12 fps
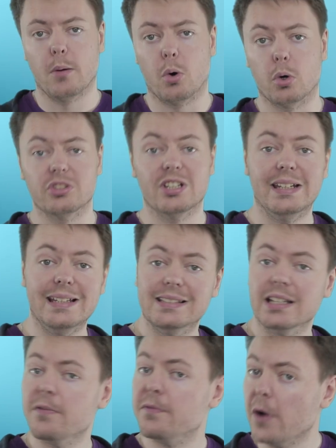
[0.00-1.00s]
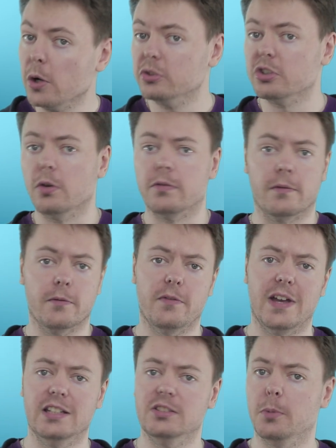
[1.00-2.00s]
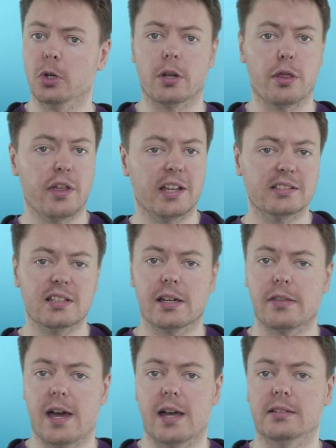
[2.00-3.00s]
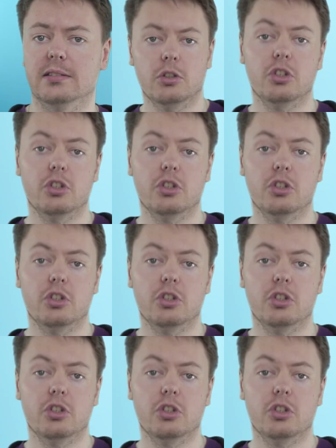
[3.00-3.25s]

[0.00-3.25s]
or deleting a photo from Facebook and things like that.